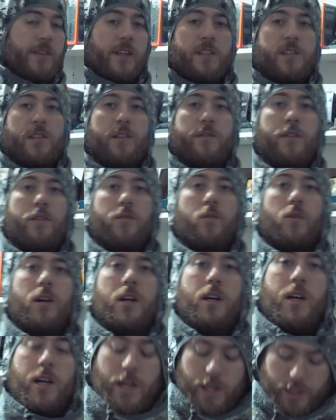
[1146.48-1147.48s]
Got stuff everywhere.
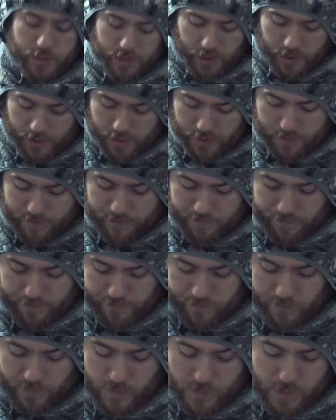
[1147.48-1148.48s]
It's got a
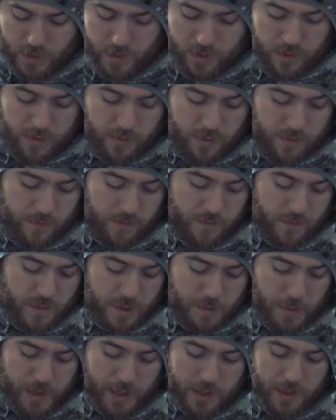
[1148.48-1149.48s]

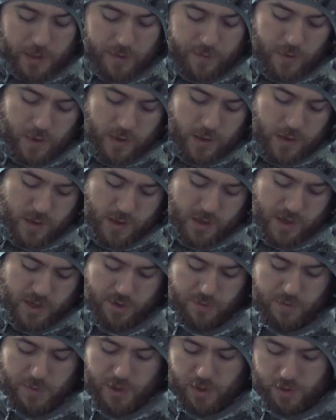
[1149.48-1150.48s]
spot just for a grunt
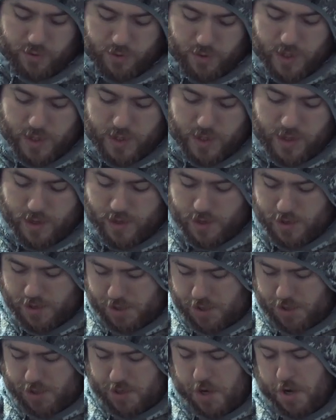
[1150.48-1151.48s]
tube that goes right there,
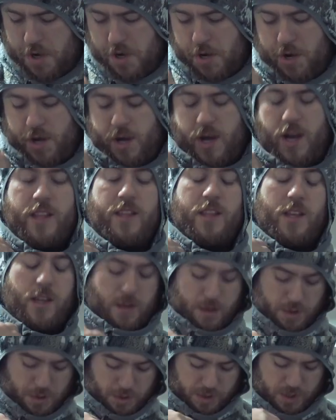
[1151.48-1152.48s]
and
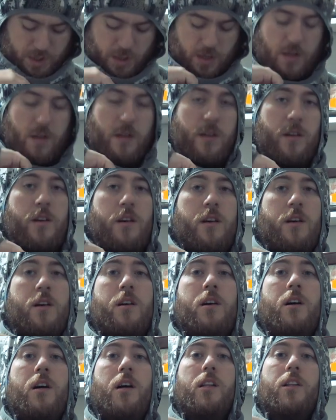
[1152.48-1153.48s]
then there's a
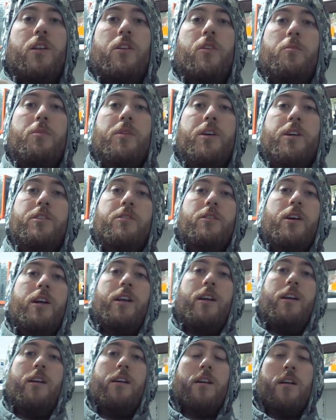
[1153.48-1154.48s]
little place right
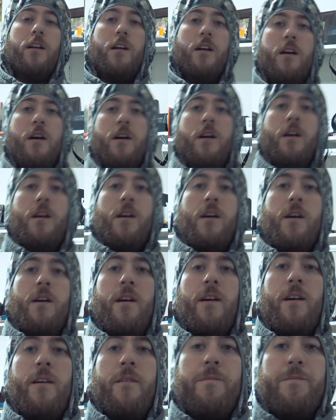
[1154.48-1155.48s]
here
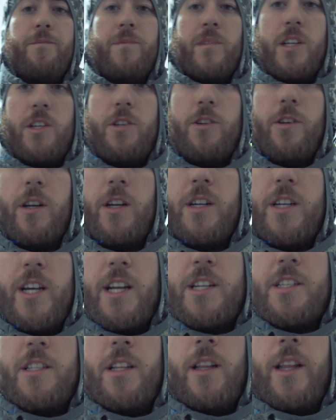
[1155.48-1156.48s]
that you can
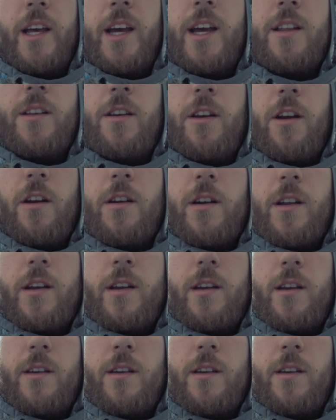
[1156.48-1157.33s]
attach the lanyard.